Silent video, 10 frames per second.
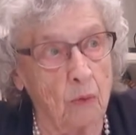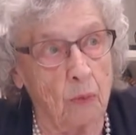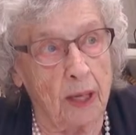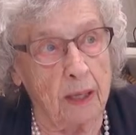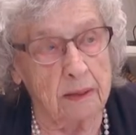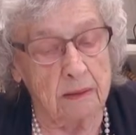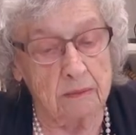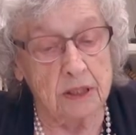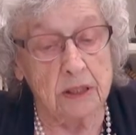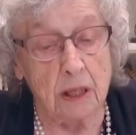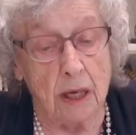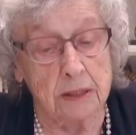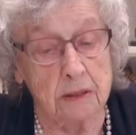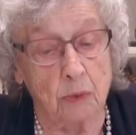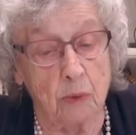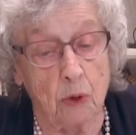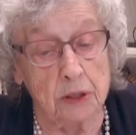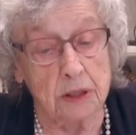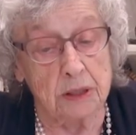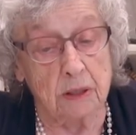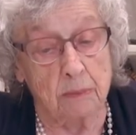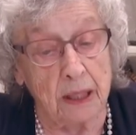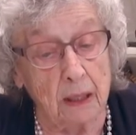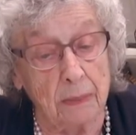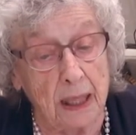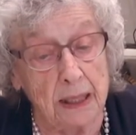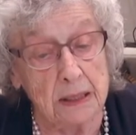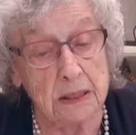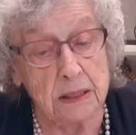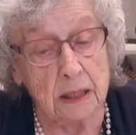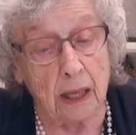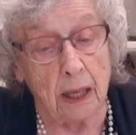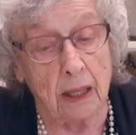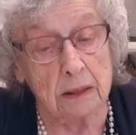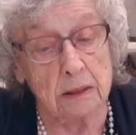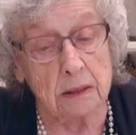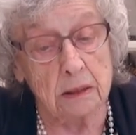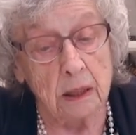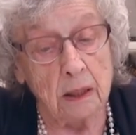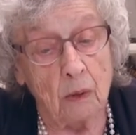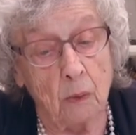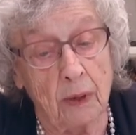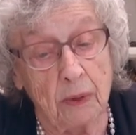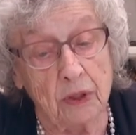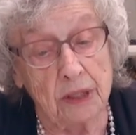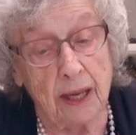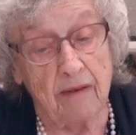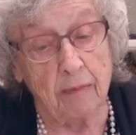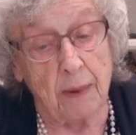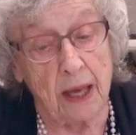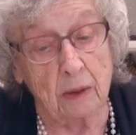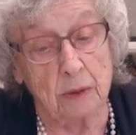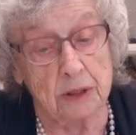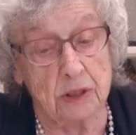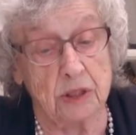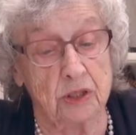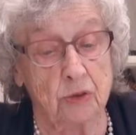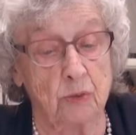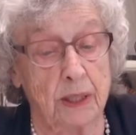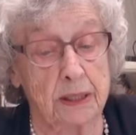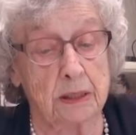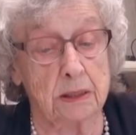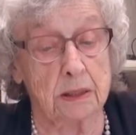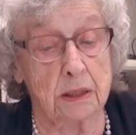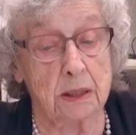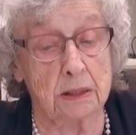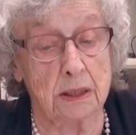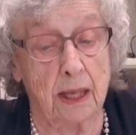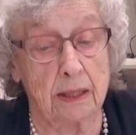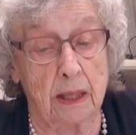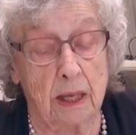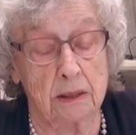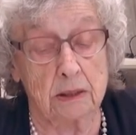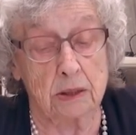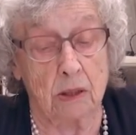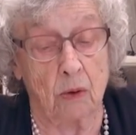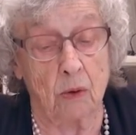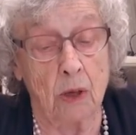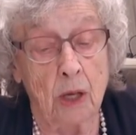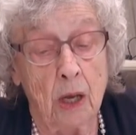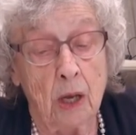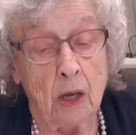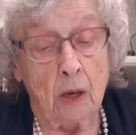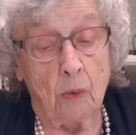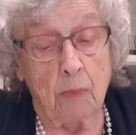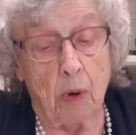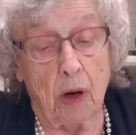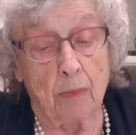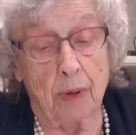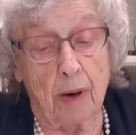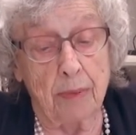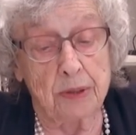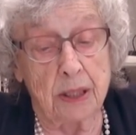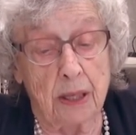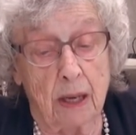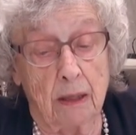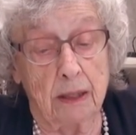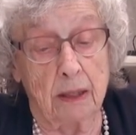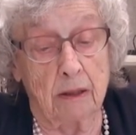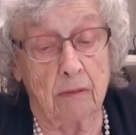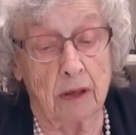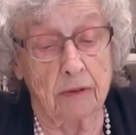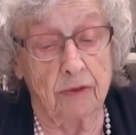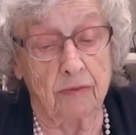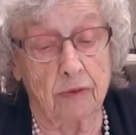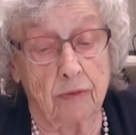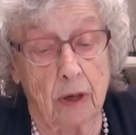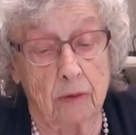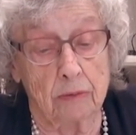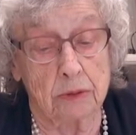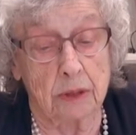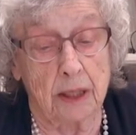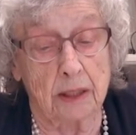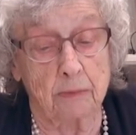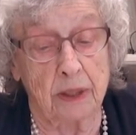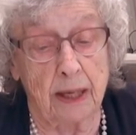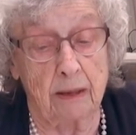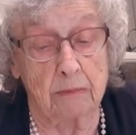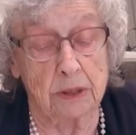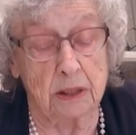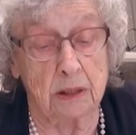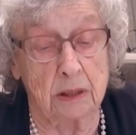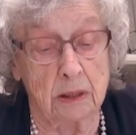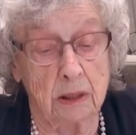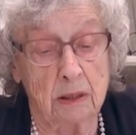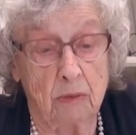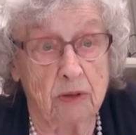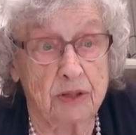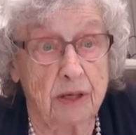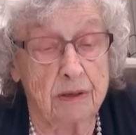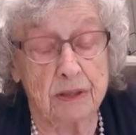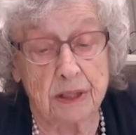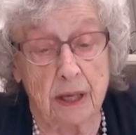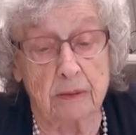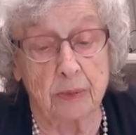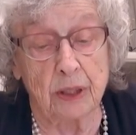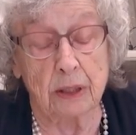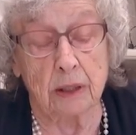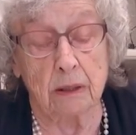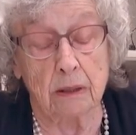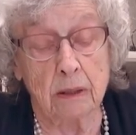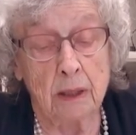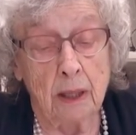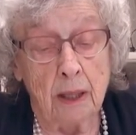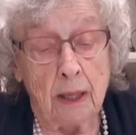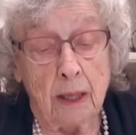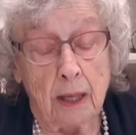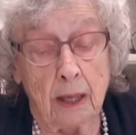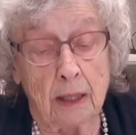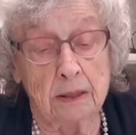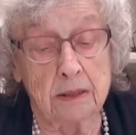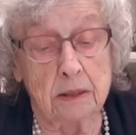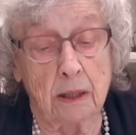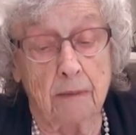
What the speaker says: we decided we wanted a bigger place and where we could have banquets and do weddings and things like that. So we bought property out here on River Road that had been empty for as long as I'd been here, and